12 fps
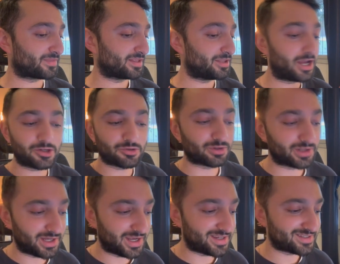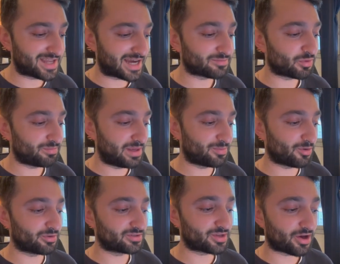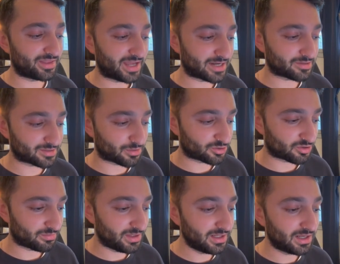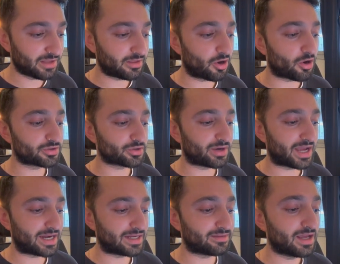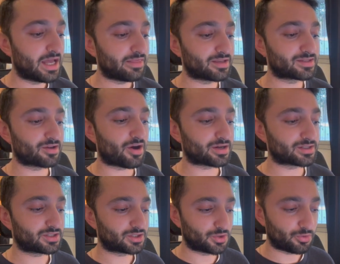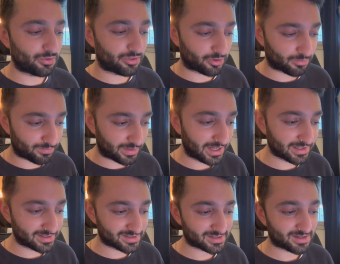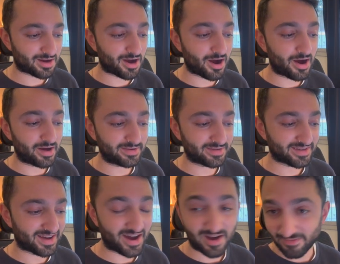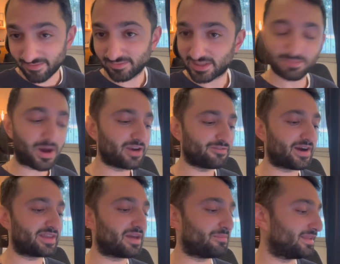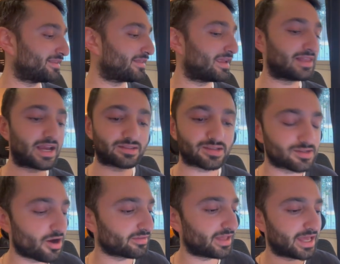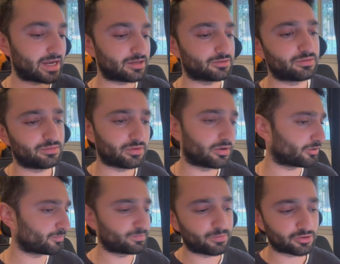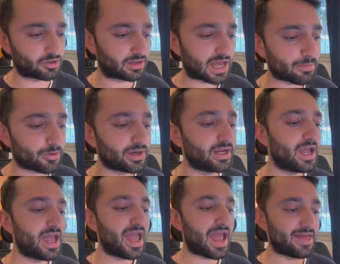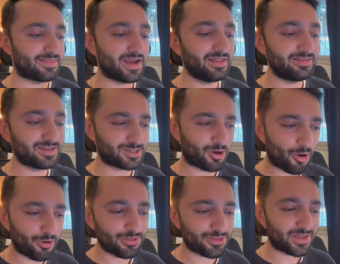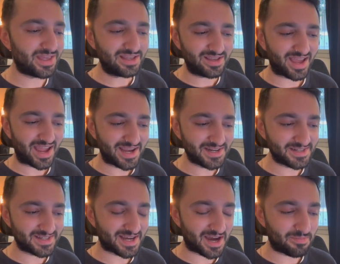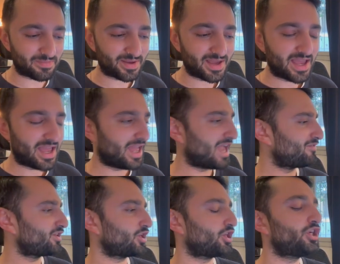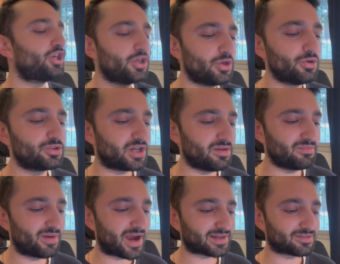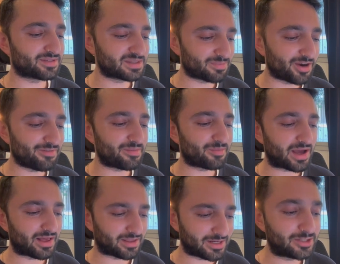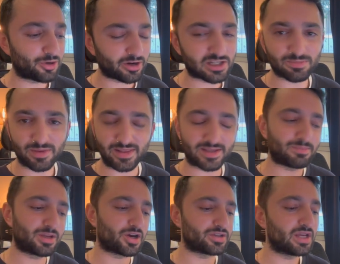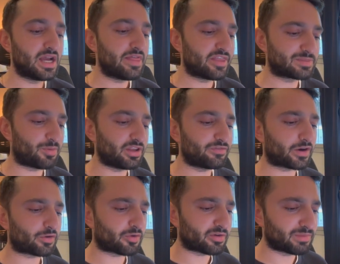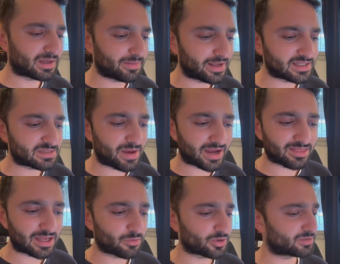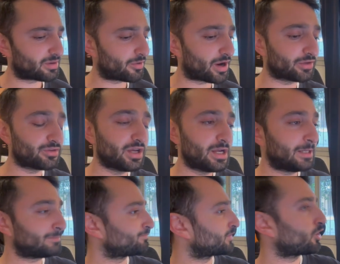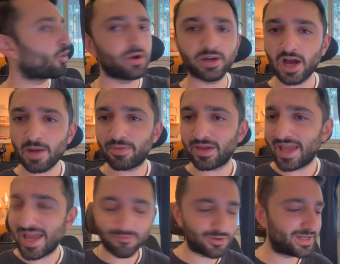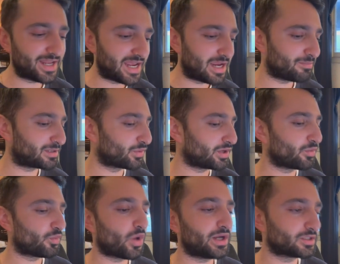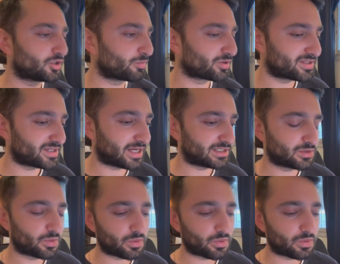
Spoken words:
naturally is that when people saw the ad on social media, they also added the songs to their playlists on Spotify. That means that they like the song, they added it to their personal library, and then this whole thing ended up having a huge impact on the Spotify editorials playlist, because the Spotify algorithmic playlist back then was around going up every day between 1% to 2%.